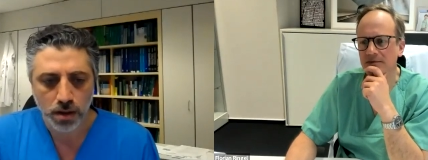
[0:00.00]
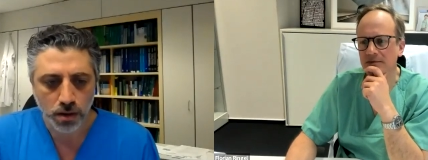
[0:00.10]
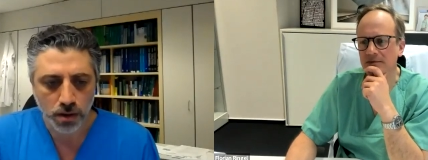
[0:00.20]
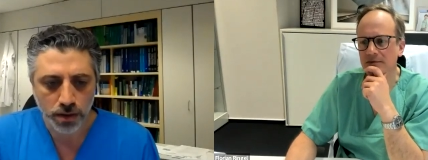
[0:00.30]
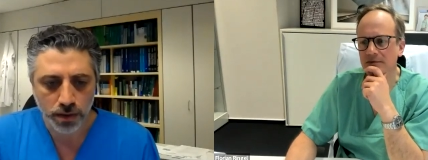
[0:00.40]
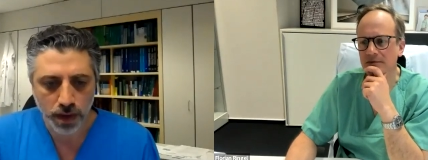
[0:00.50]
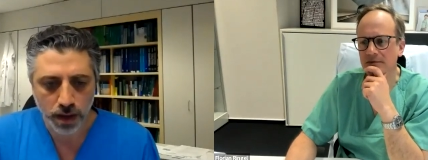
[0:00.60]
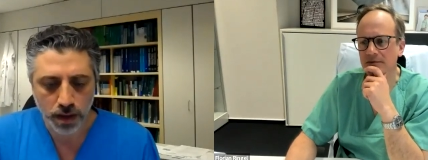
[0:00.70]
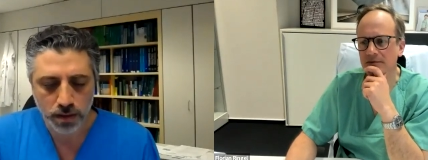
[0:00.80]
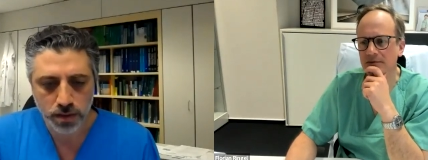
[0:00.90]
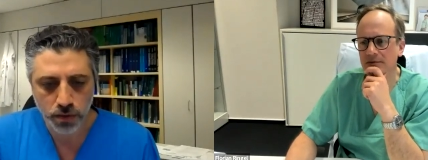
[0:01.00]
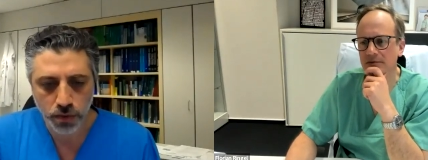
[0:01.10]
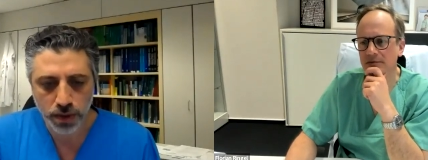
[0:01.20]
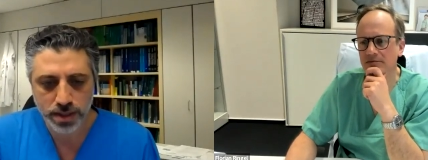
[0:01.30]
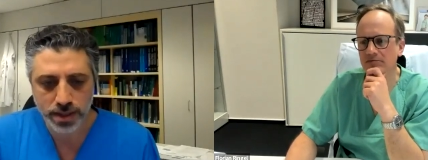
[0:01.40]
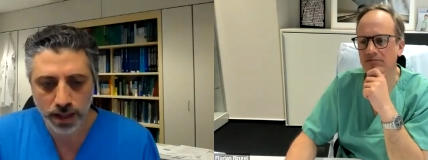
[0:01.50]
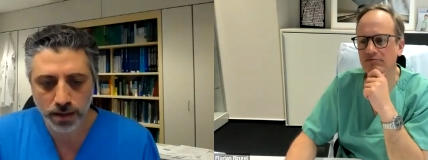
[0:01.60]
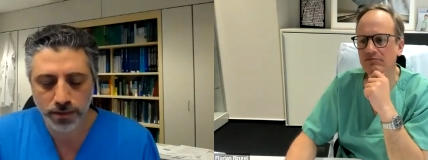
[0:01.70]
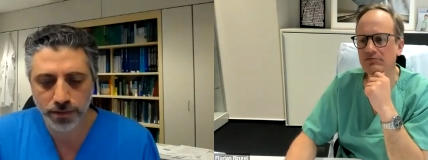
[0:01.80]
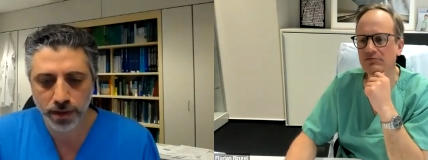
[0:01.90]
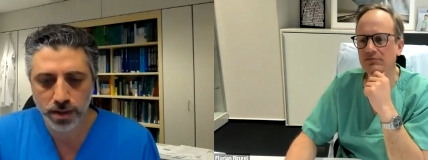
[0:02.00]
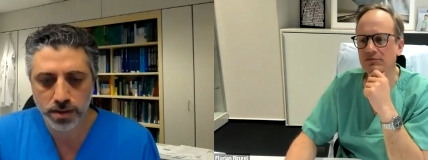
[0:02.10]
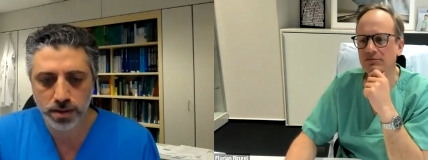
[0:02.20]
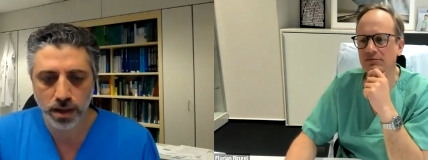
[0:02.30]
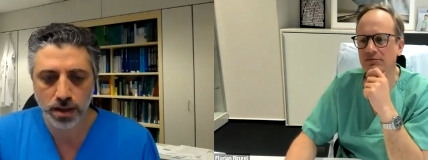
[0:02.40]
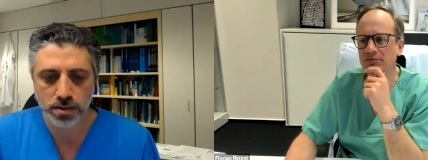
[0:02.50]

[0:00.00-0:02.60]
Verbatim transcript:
Speaker 1: or the screw itself is uh,